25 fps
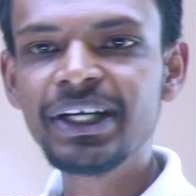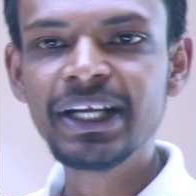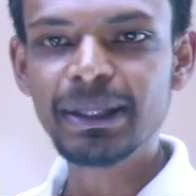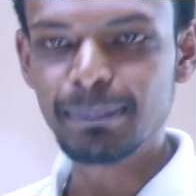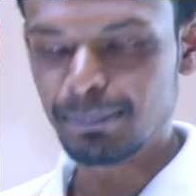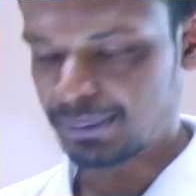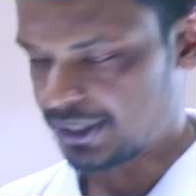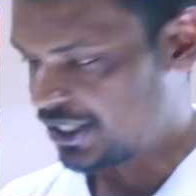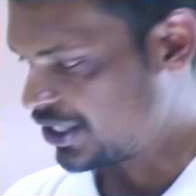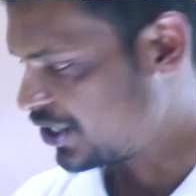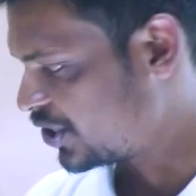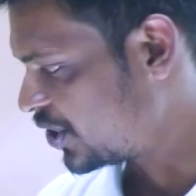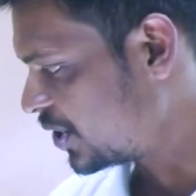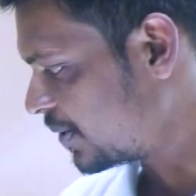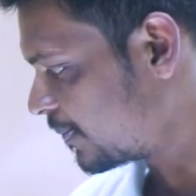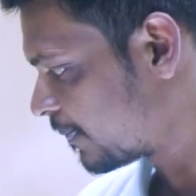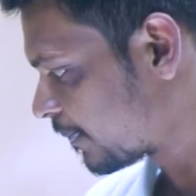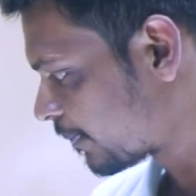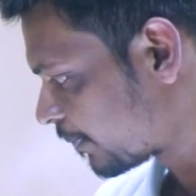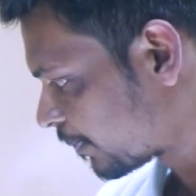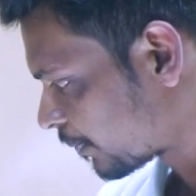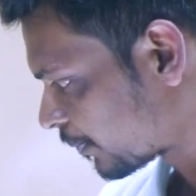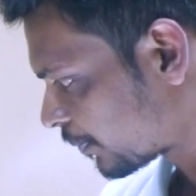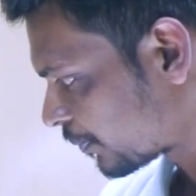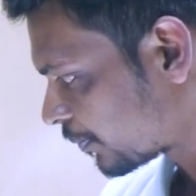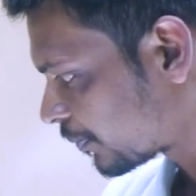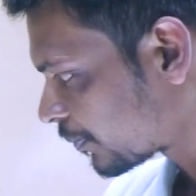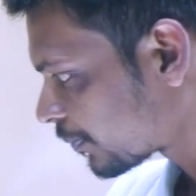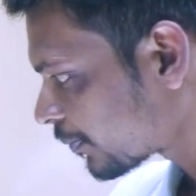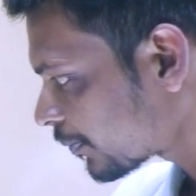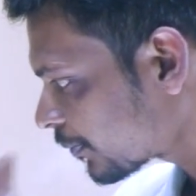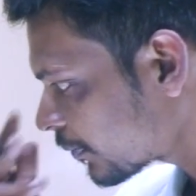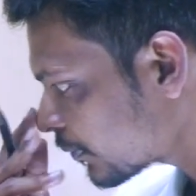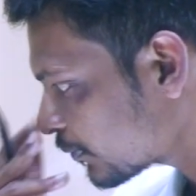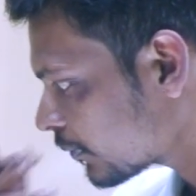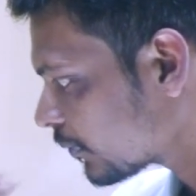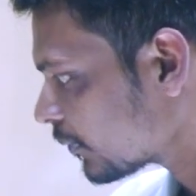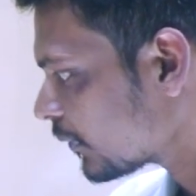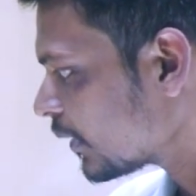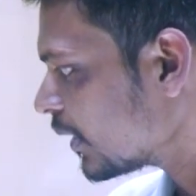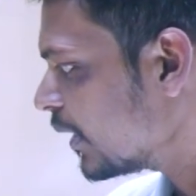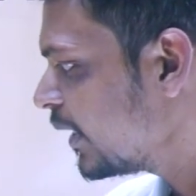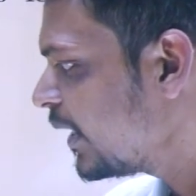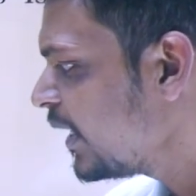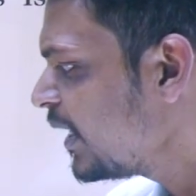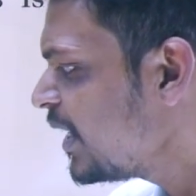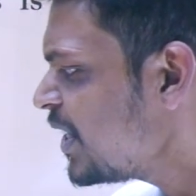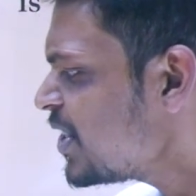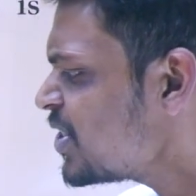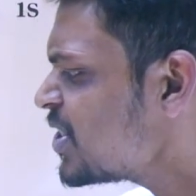temperature.
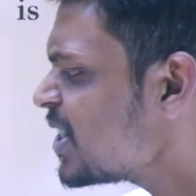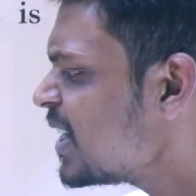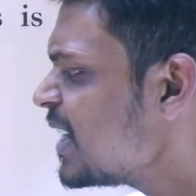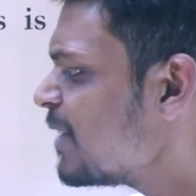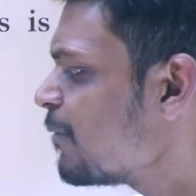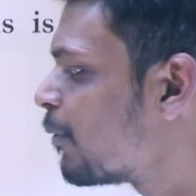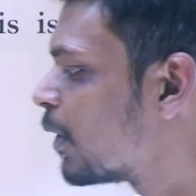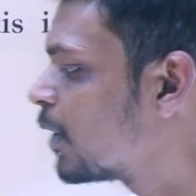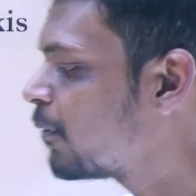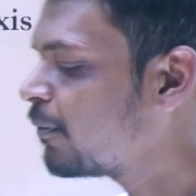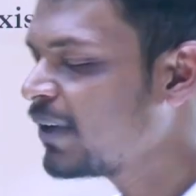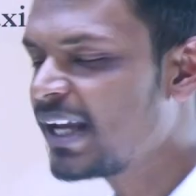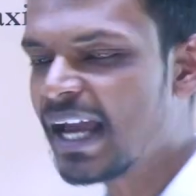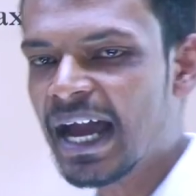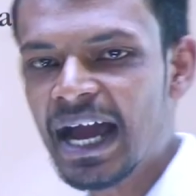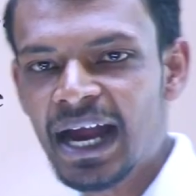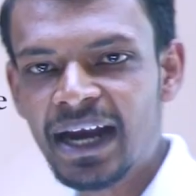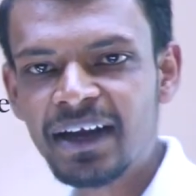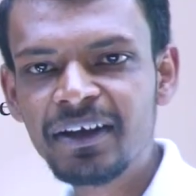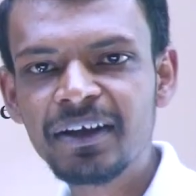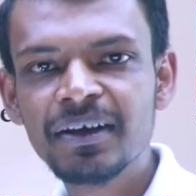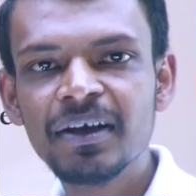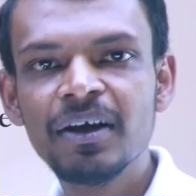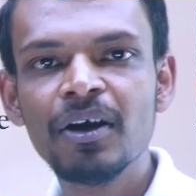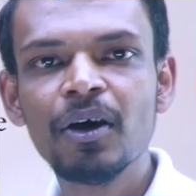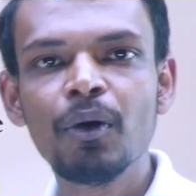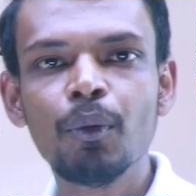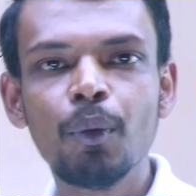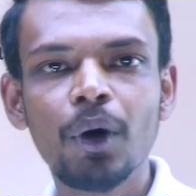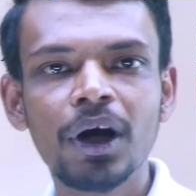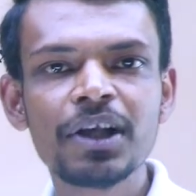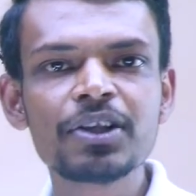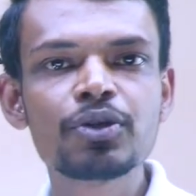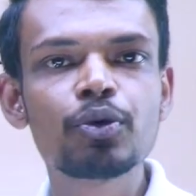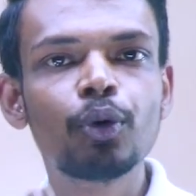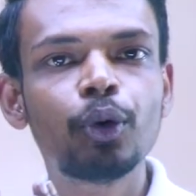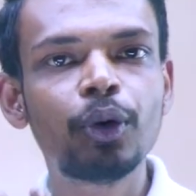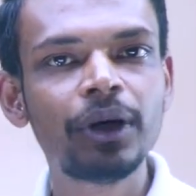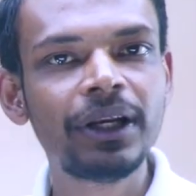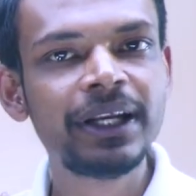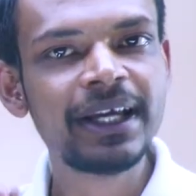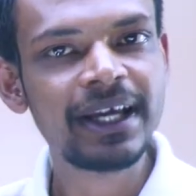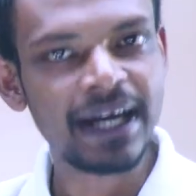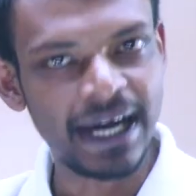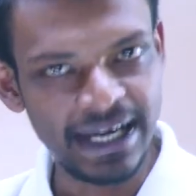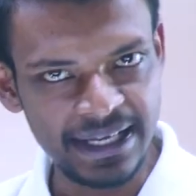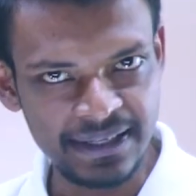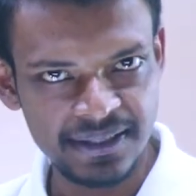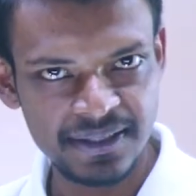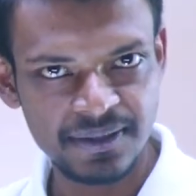Initially what we had was only
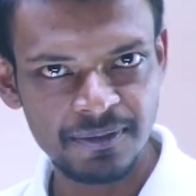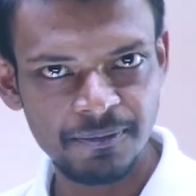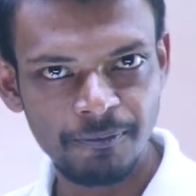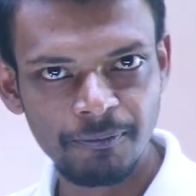ice.